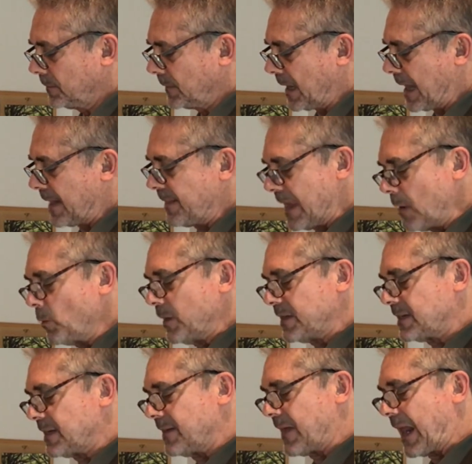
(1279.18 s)
And then we
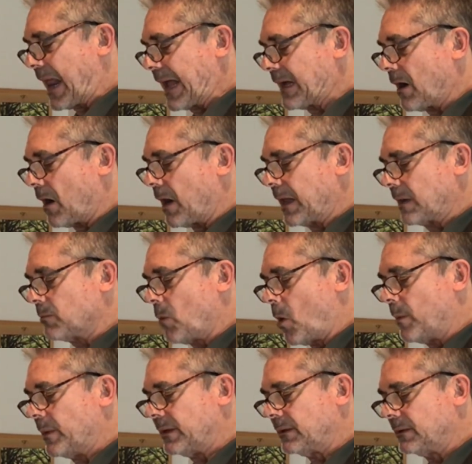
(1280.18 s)
see that iconic
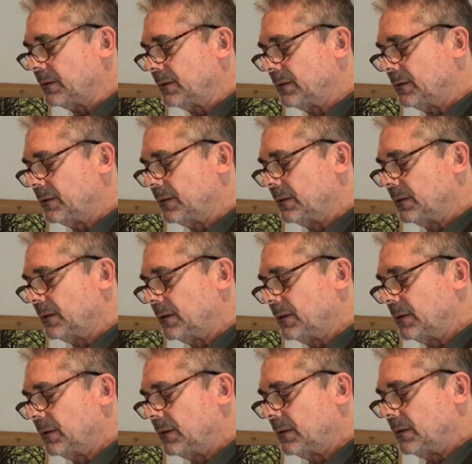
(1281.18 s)
moment
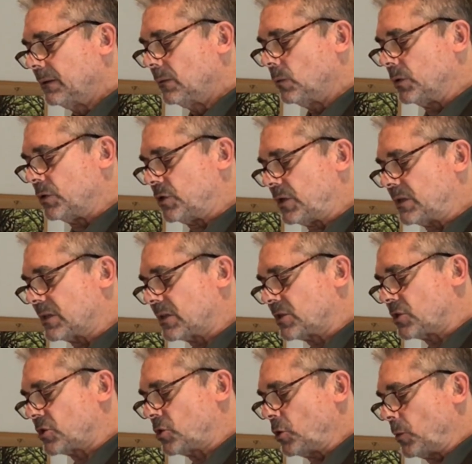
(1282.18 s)
when Jesus
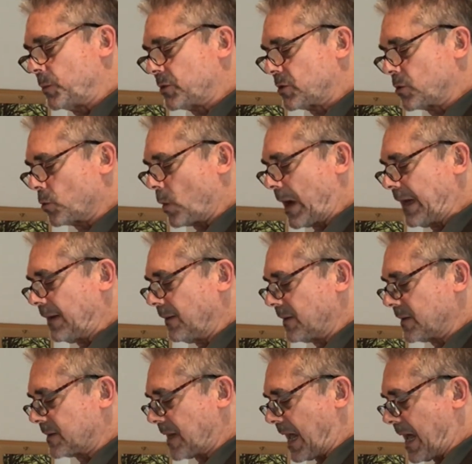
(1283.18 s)
stoops to write in the
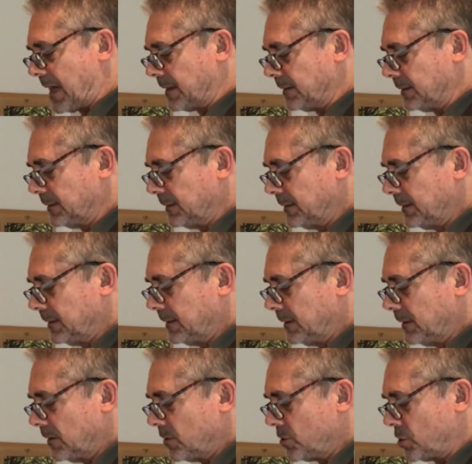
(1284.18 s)
sand,
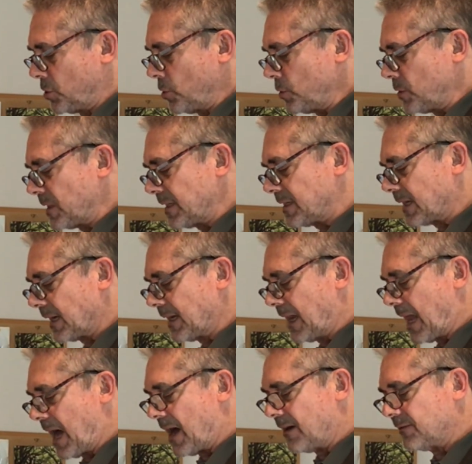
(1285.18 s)
choosing to
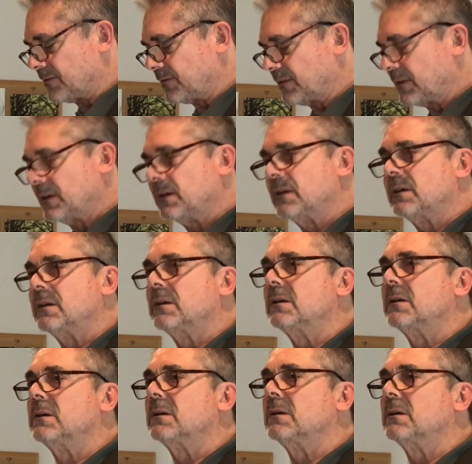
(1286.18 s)
love
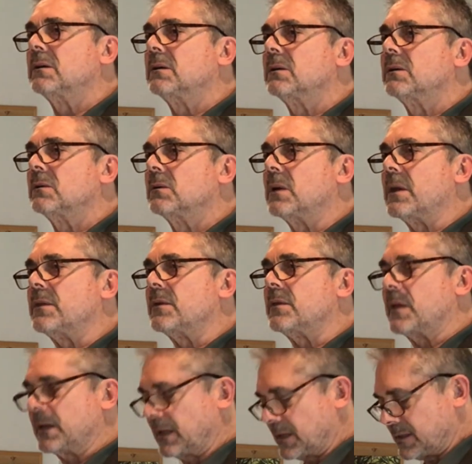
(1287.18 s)
rather
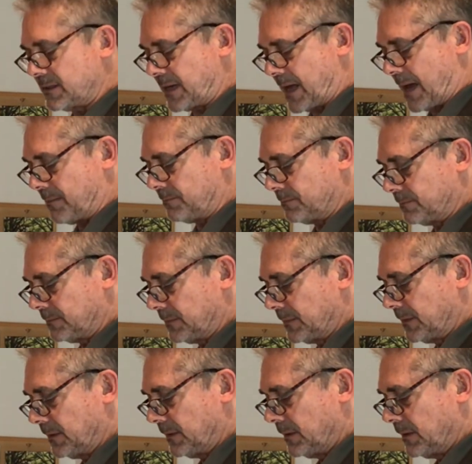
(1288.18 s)
than condemn,
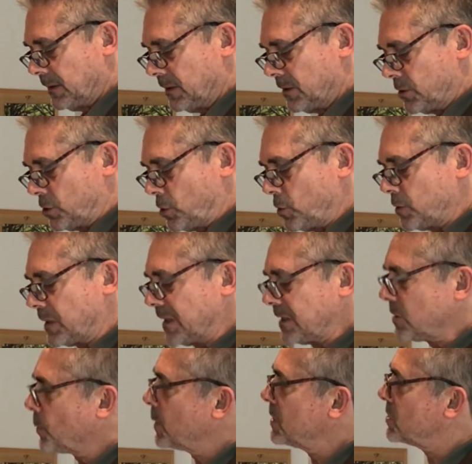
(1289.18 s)
choosing
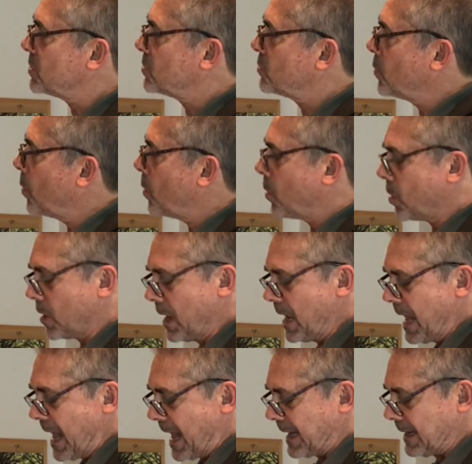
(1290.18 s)
to restore
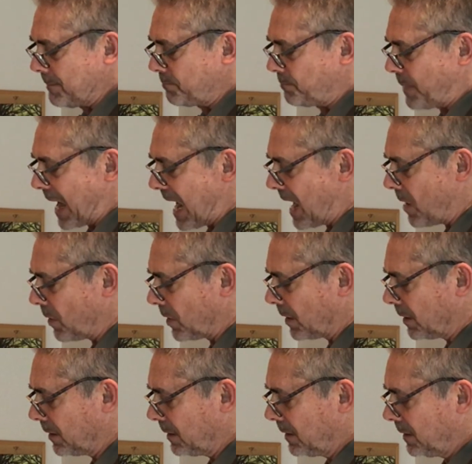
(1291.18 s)
and
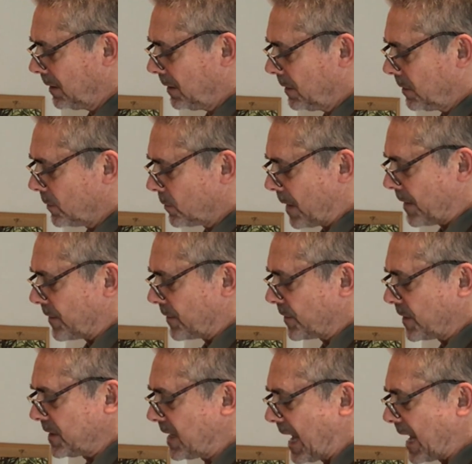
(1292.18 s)
empower rather
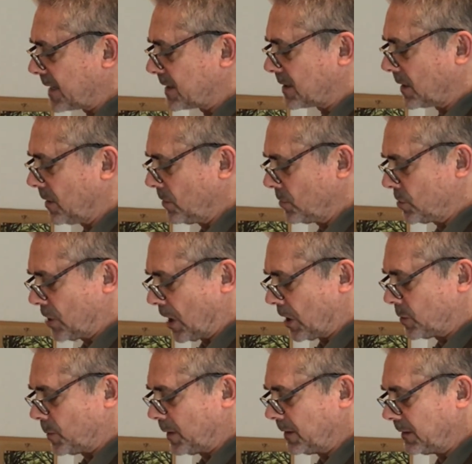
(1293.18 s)
than to execute
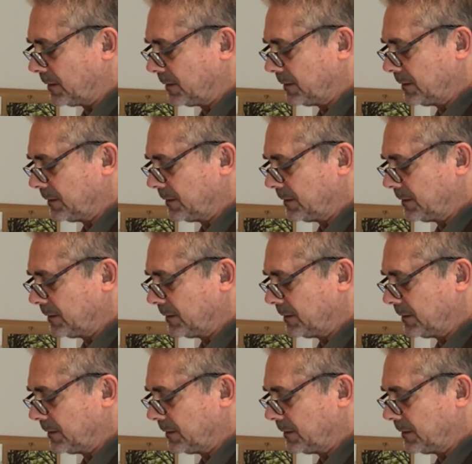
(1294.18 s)
judgment.